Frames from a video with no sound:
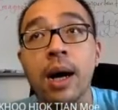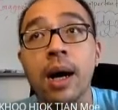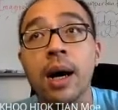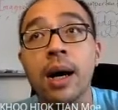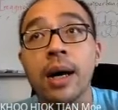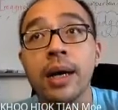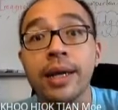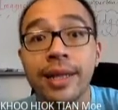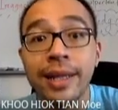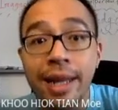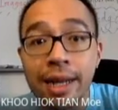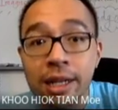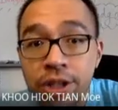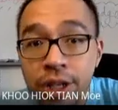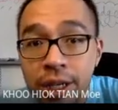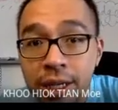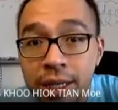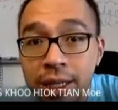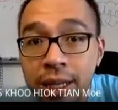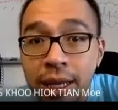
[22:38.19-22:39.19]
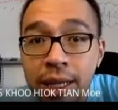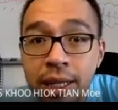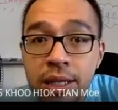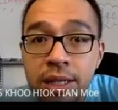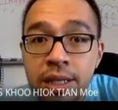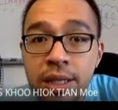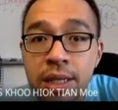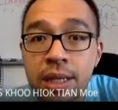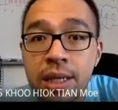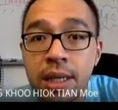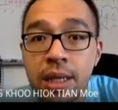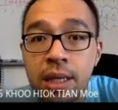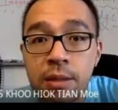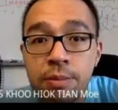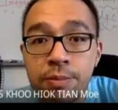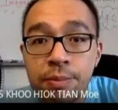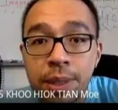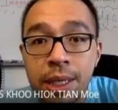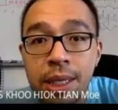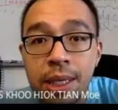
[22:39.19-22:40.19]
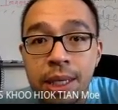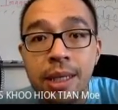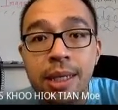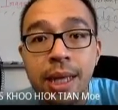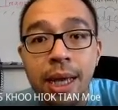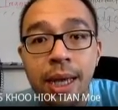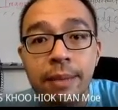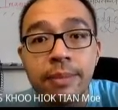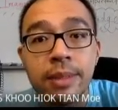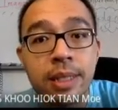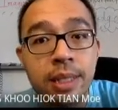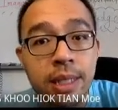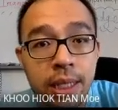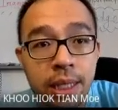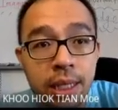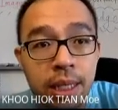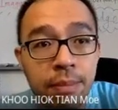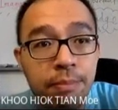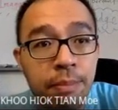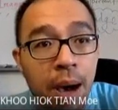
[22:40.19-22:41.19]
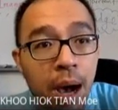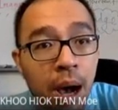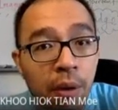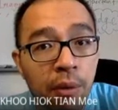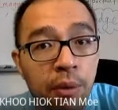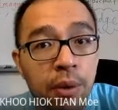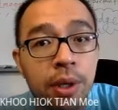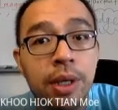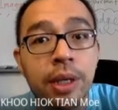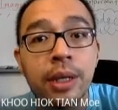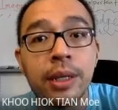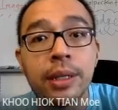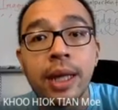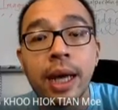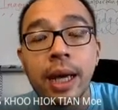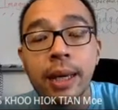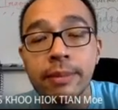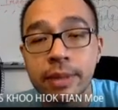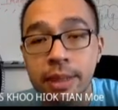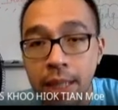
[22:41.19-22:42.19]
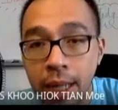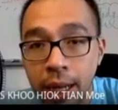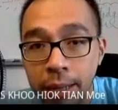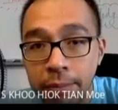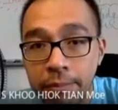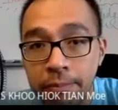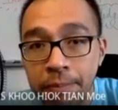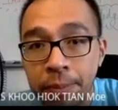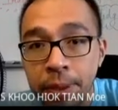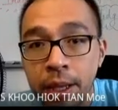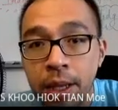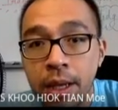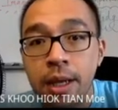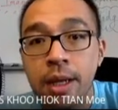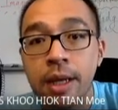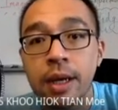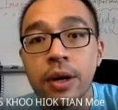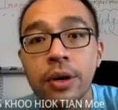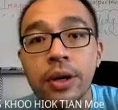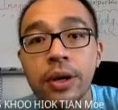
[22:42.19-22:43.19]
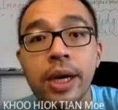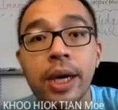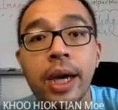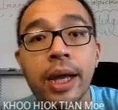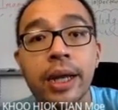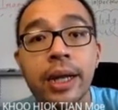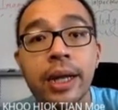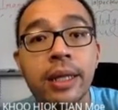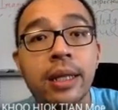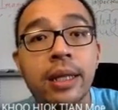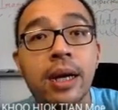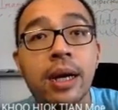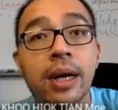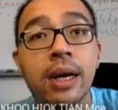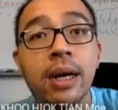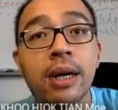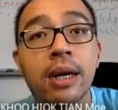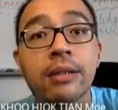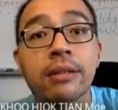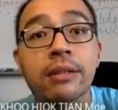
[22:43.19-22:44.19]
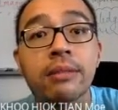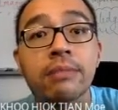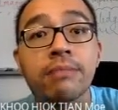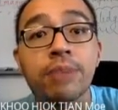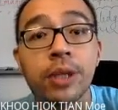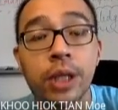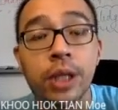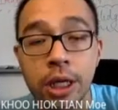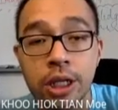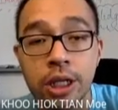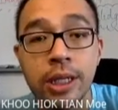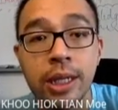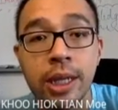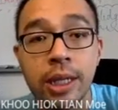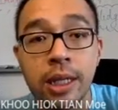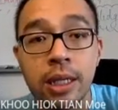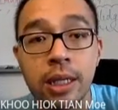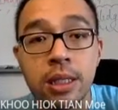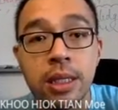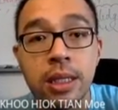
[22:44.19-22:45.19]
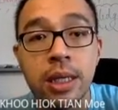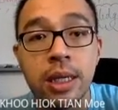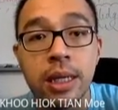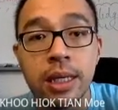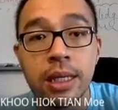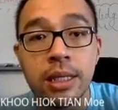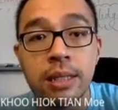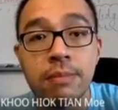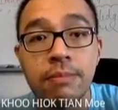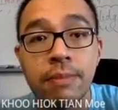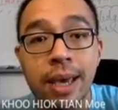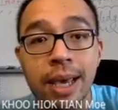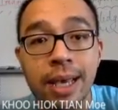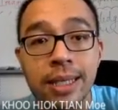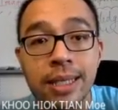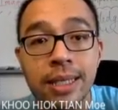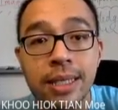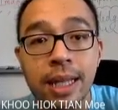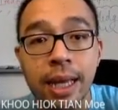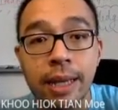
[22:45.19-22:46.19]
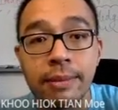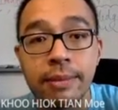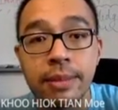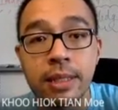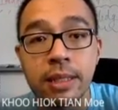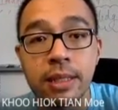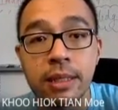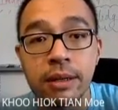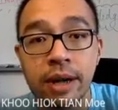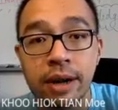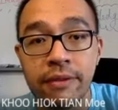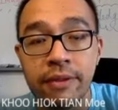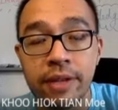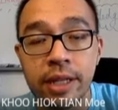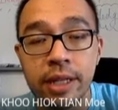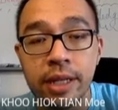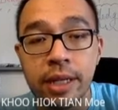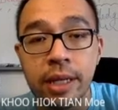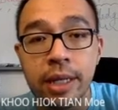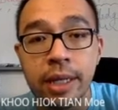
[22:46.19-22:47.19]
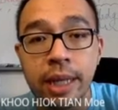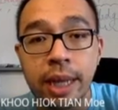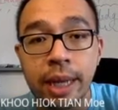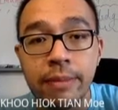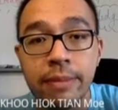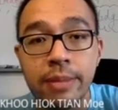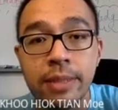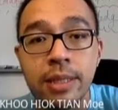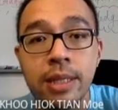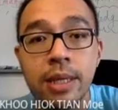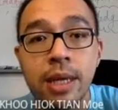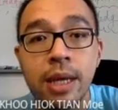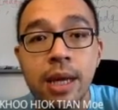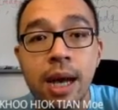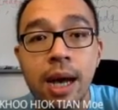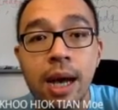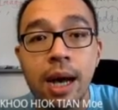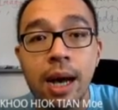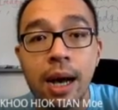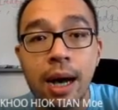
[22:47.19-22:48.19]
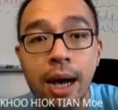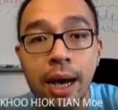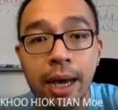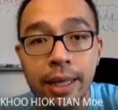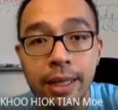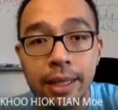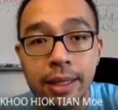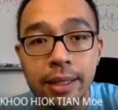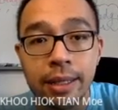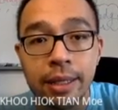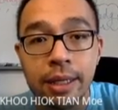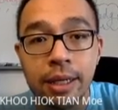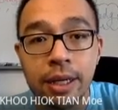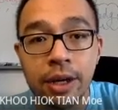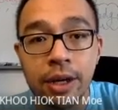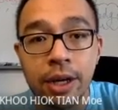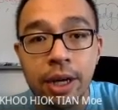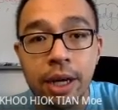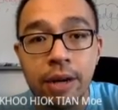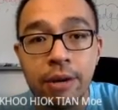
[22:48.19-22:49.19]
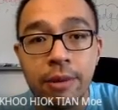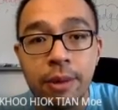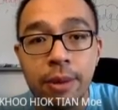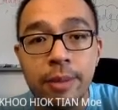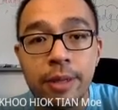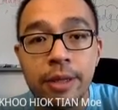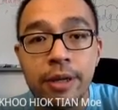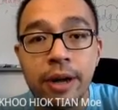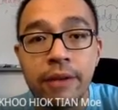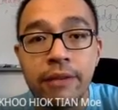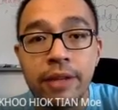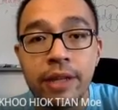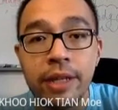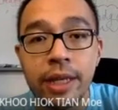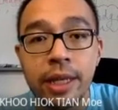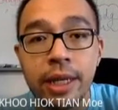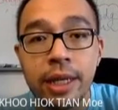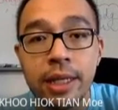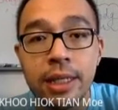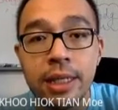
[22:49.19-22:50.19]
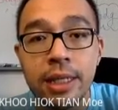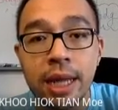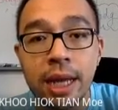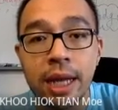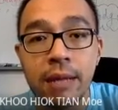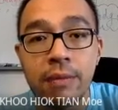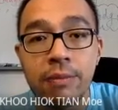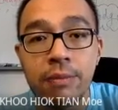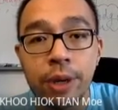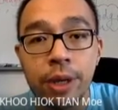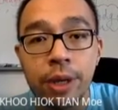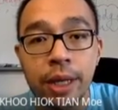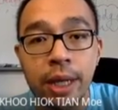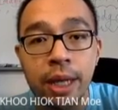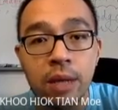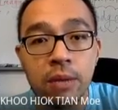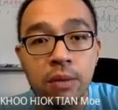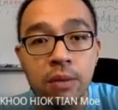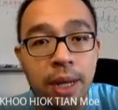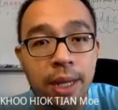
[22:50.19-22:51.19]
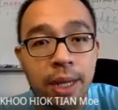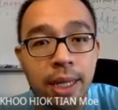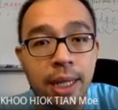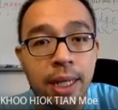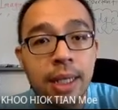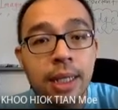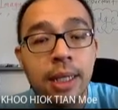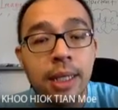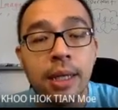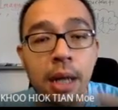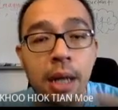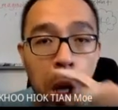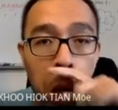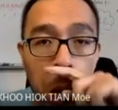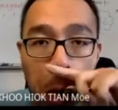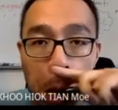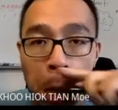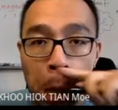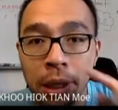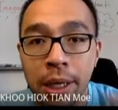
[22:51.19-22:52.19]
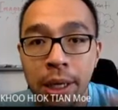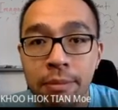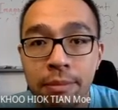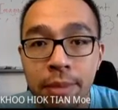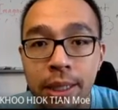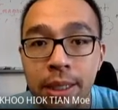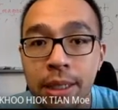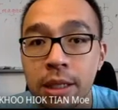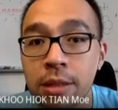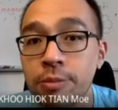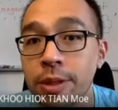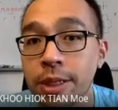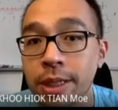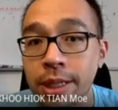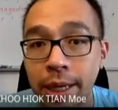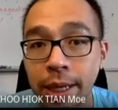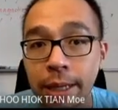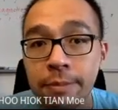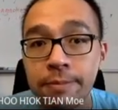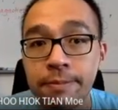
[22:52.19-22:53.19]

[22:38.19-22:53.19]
Electrical energy is P times T, power times time. Okay, and then potential energy is mass times gravity times height. Okay, and remember gravity is 9.81 okay, meters per second.